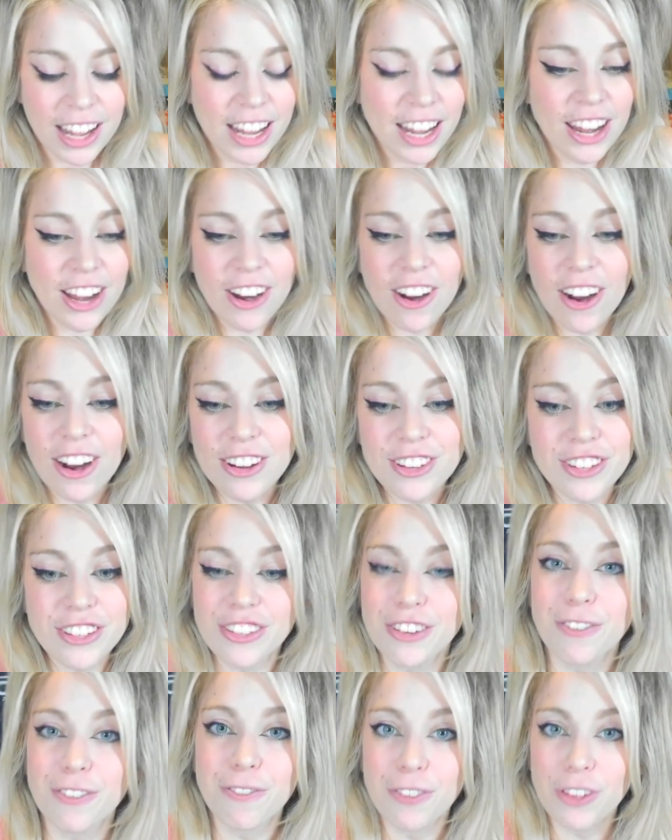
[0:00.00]
Here are
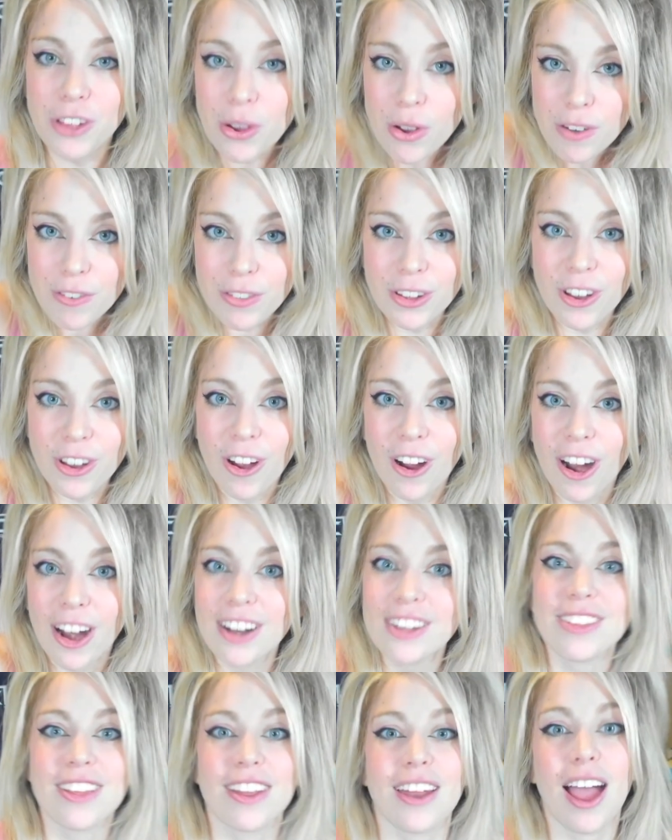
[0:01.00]
just a few of the
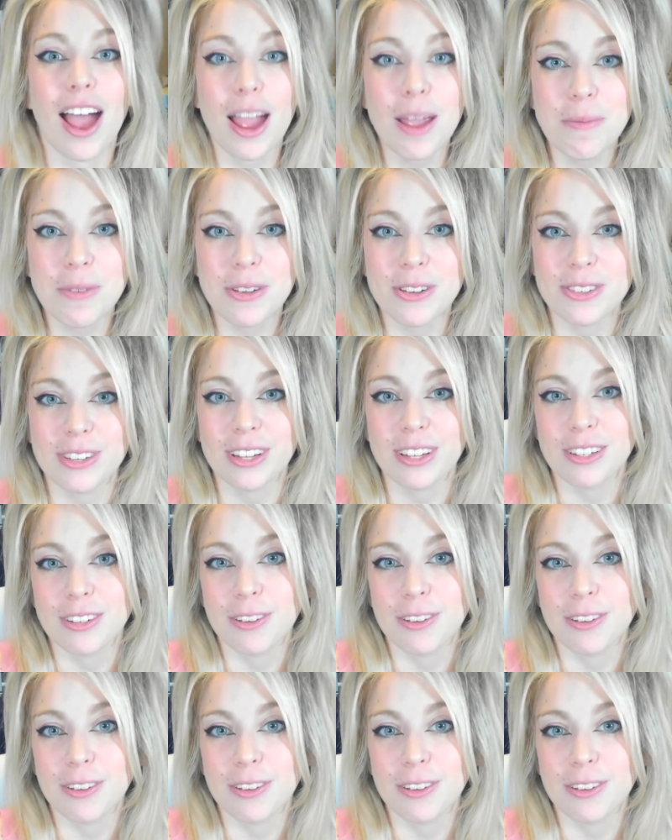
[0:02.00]
cards that I'm using